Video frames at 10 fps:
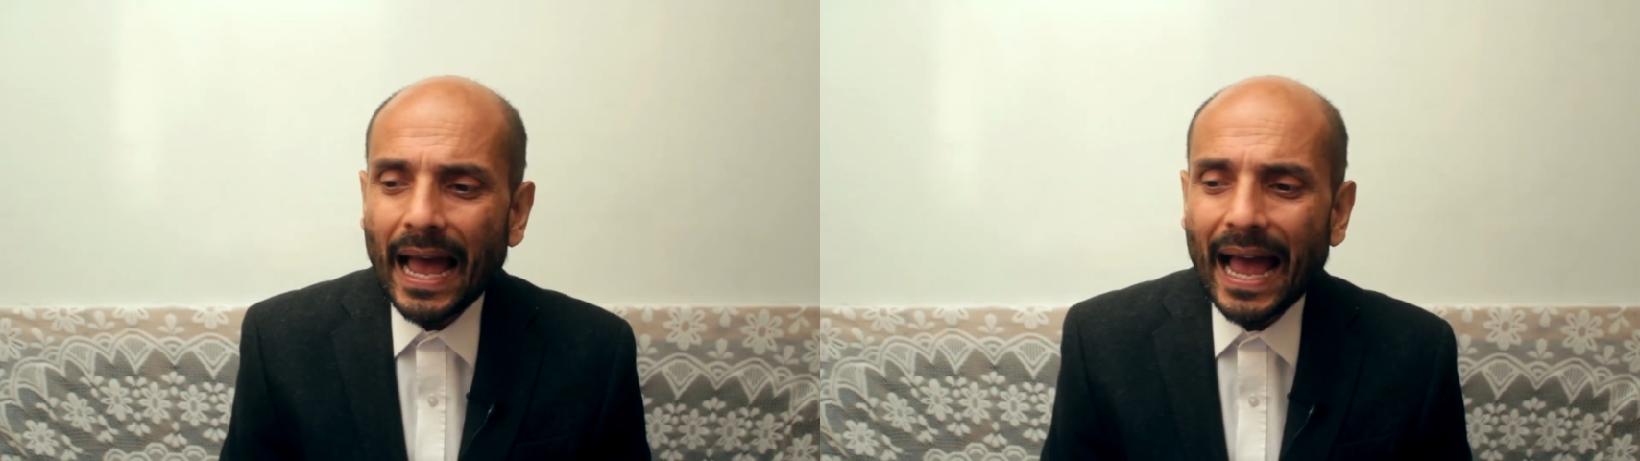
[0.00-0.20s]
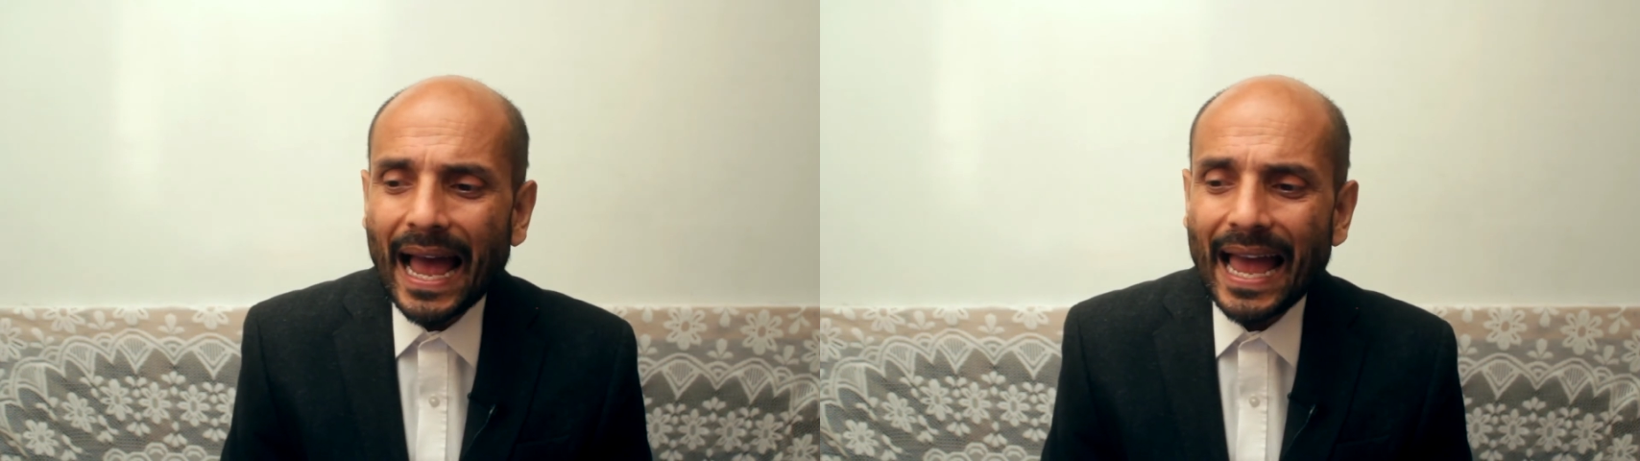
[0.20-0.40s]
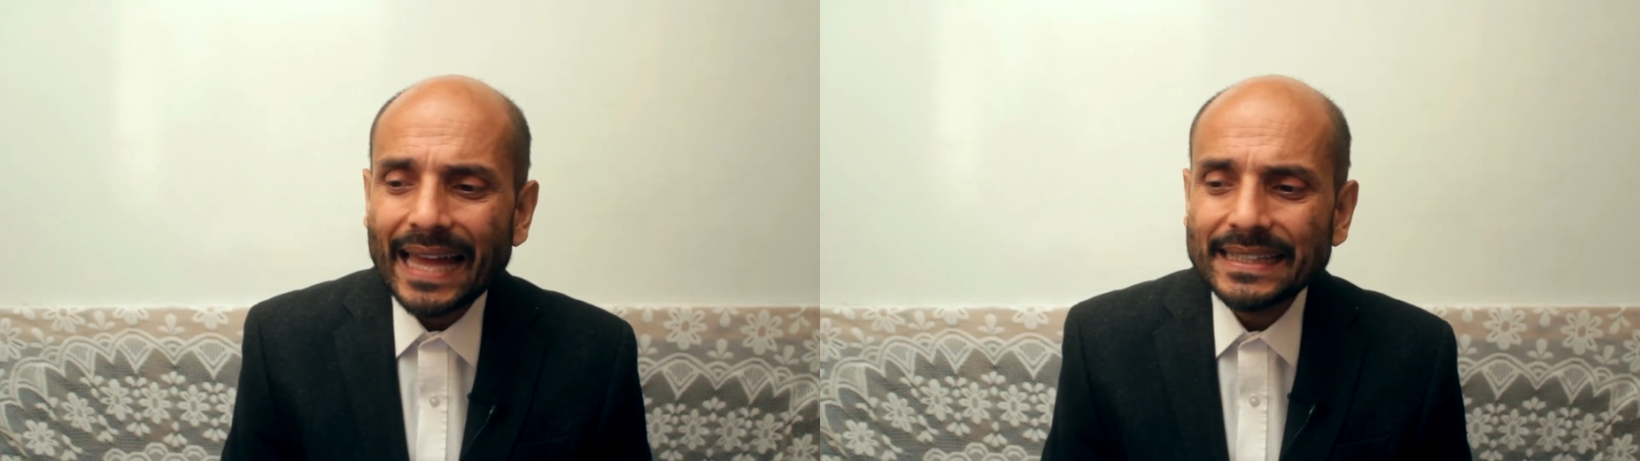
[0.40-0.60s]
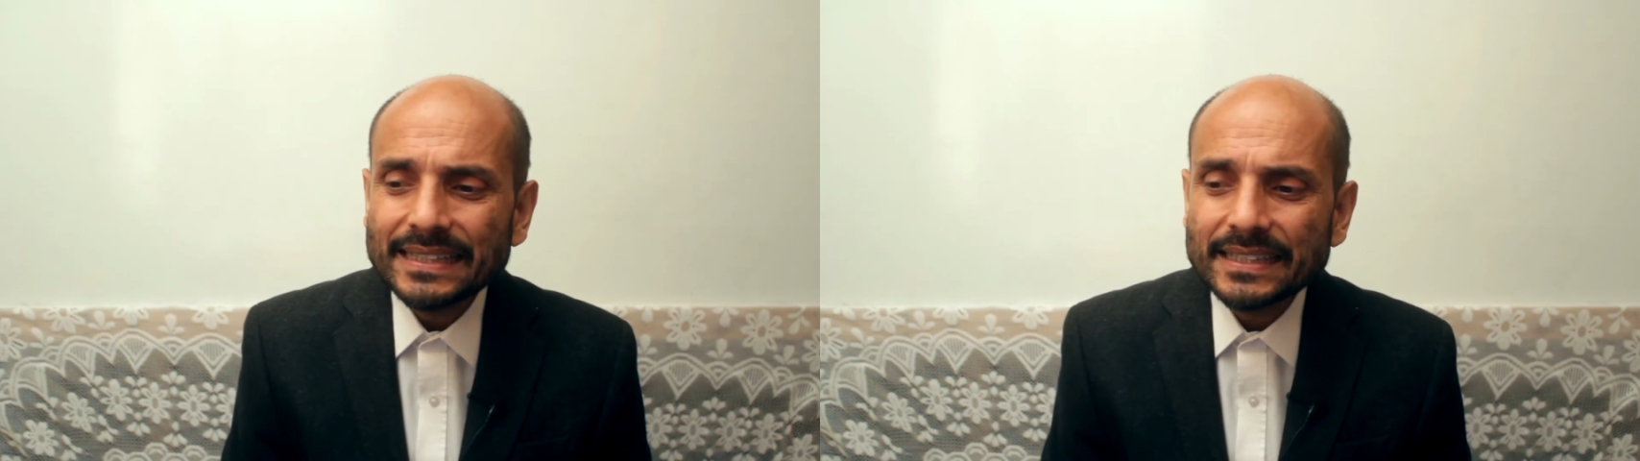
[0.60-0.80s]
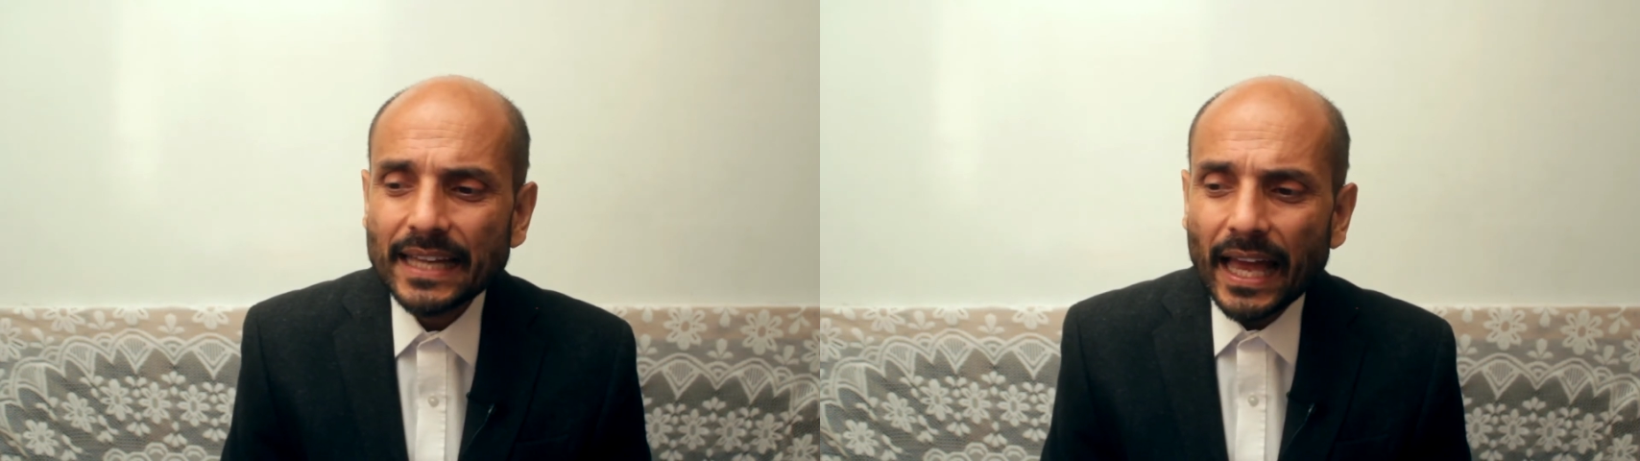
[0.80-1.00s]

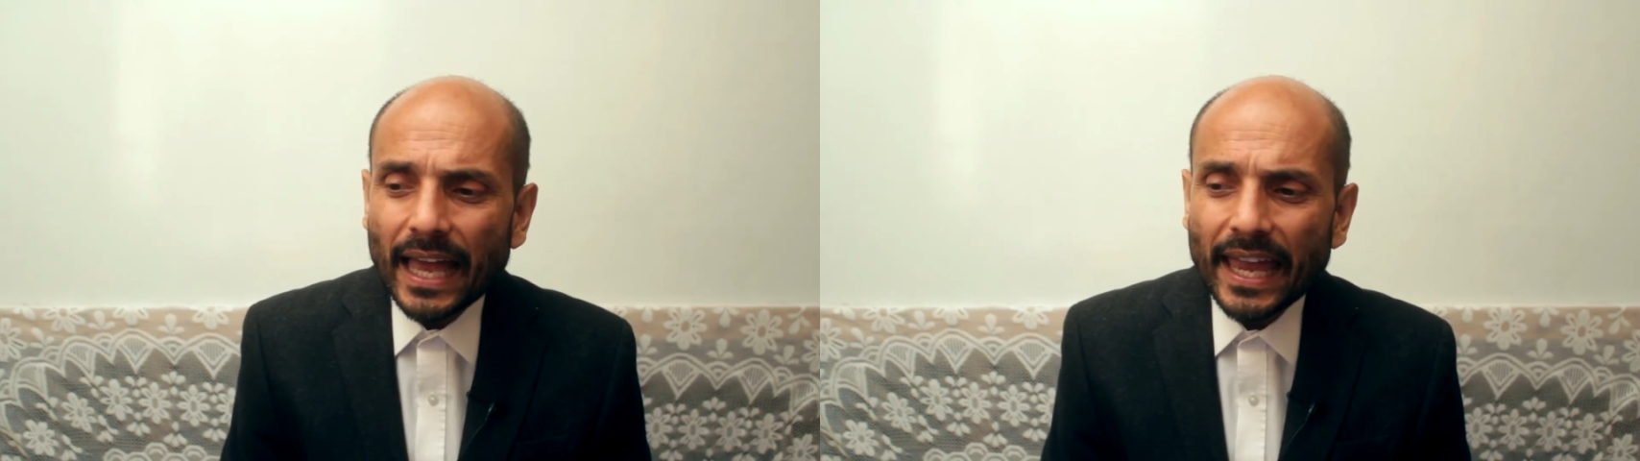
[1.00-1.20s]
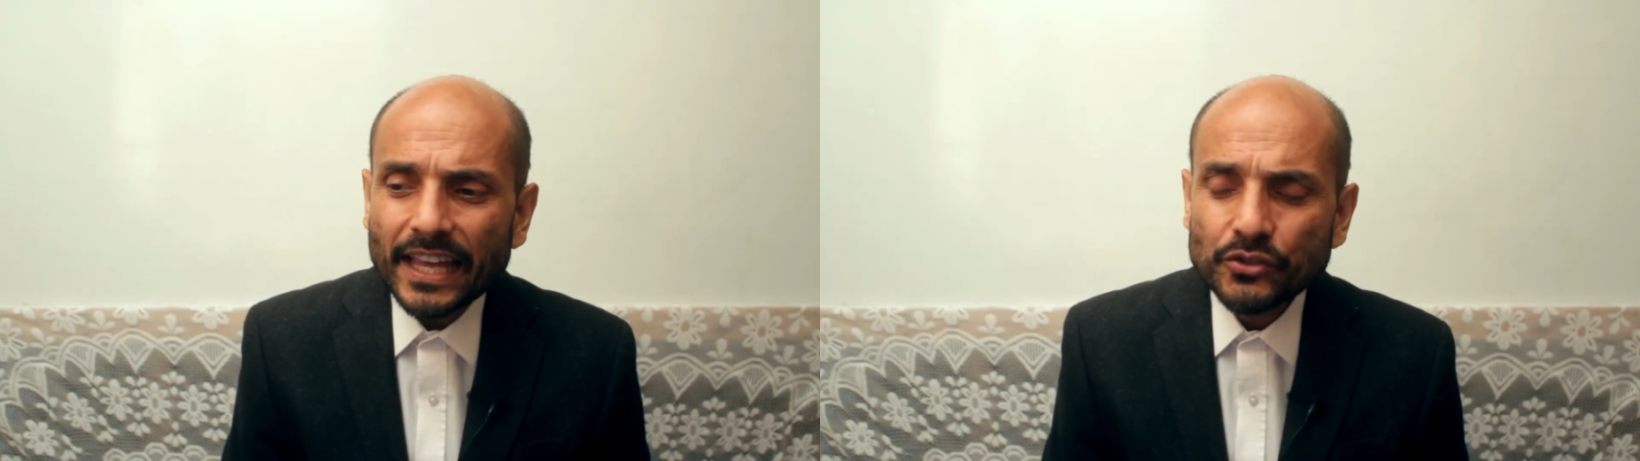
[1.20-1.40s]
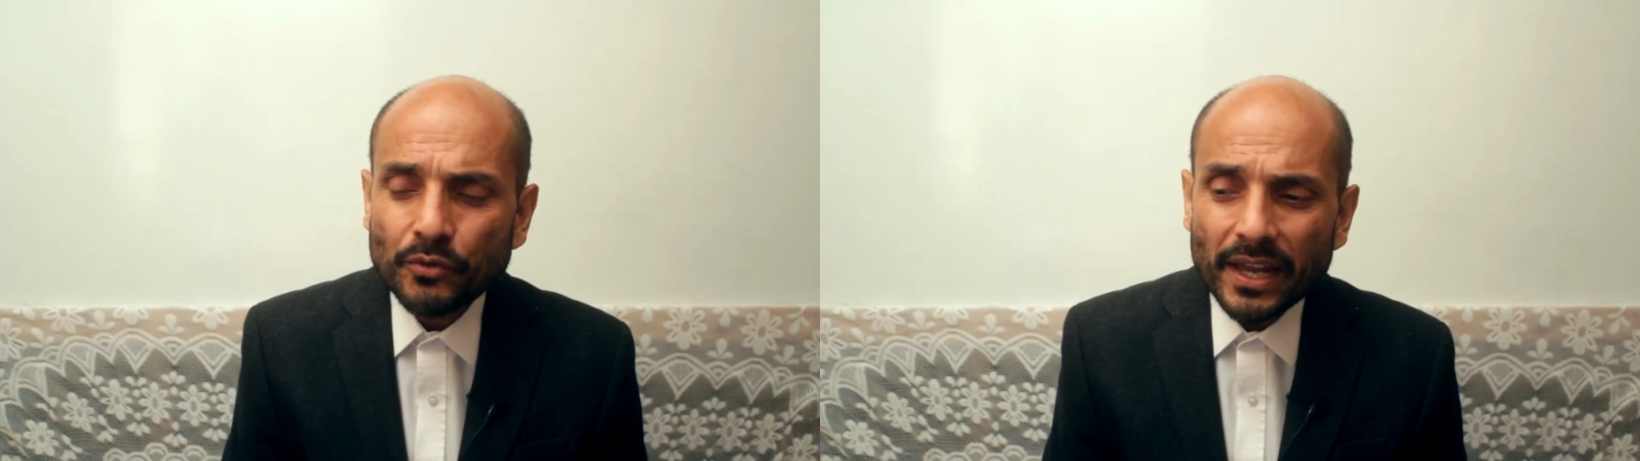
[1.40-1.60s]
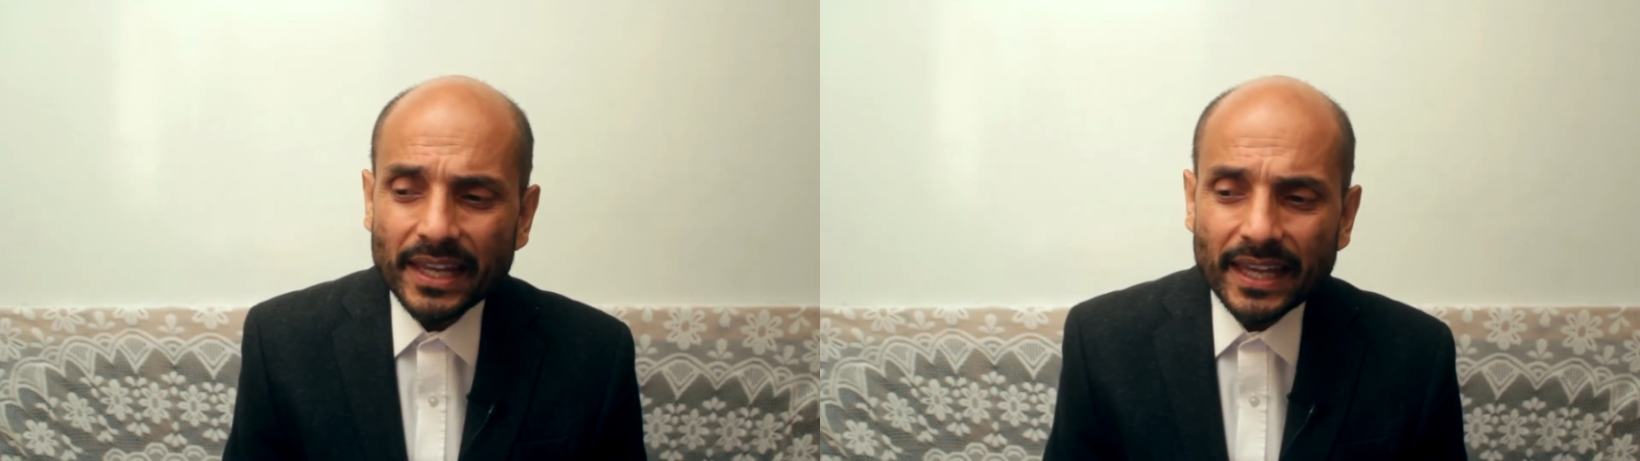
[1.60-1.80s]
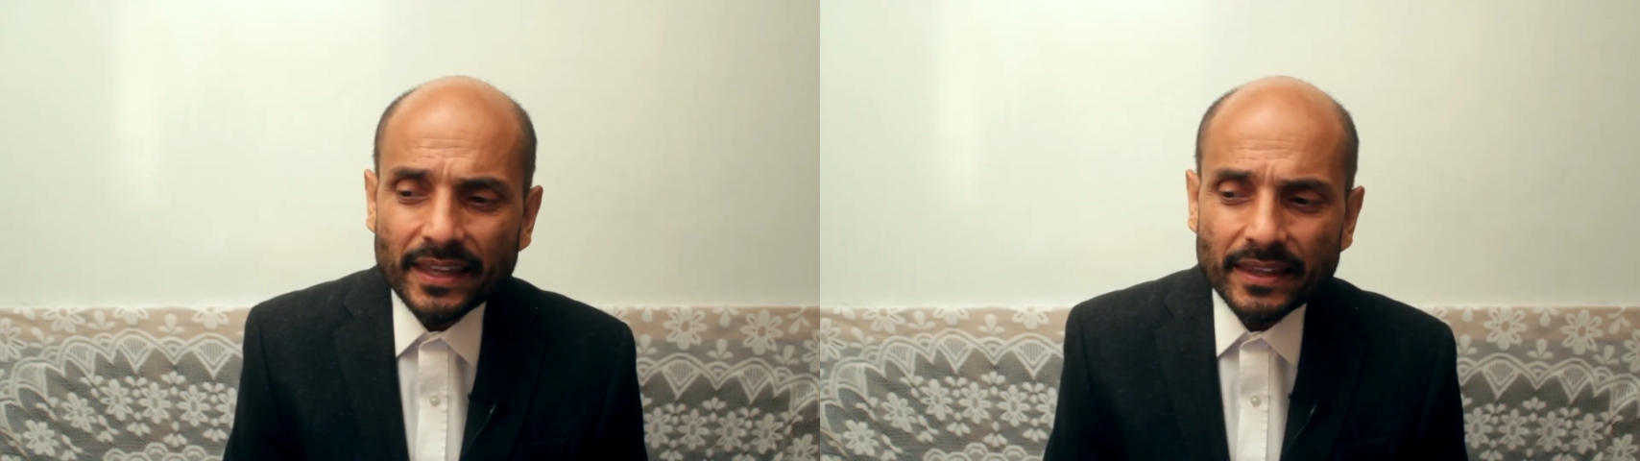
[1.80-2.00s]
and it's
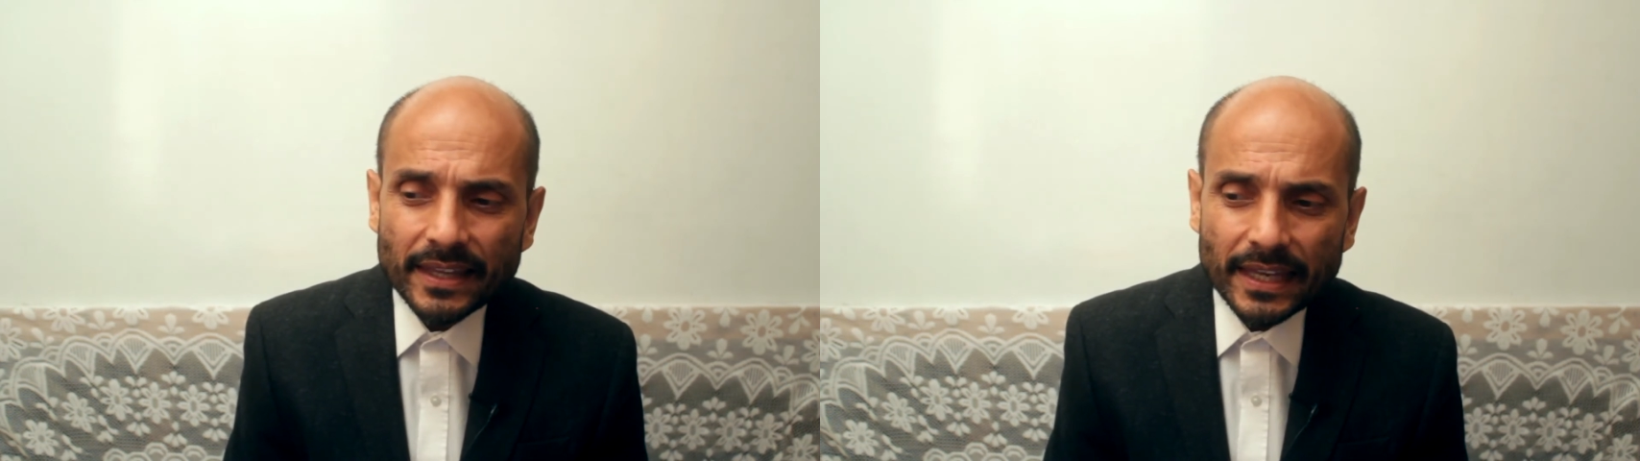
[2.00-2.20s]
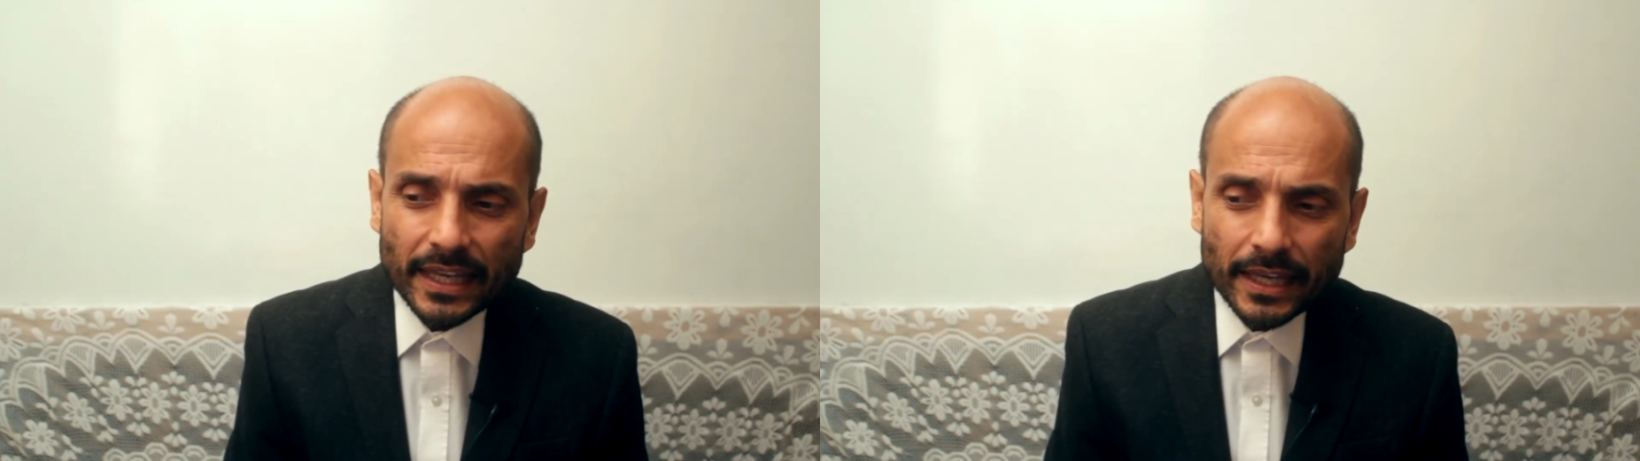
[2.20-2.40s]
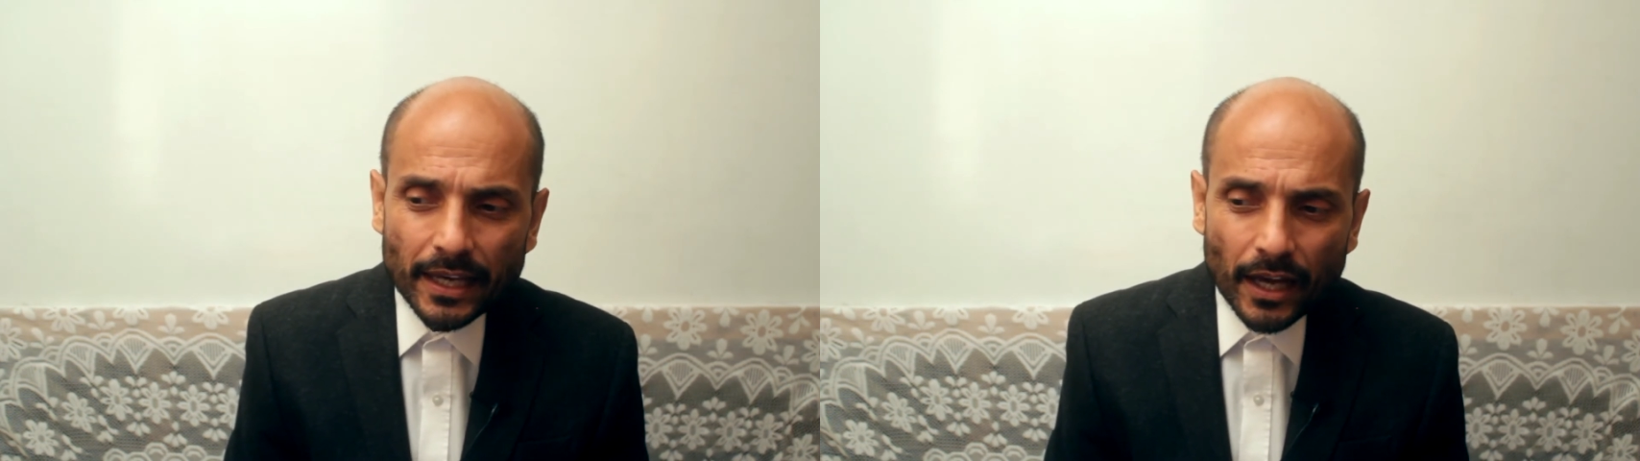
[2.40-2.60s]
really in the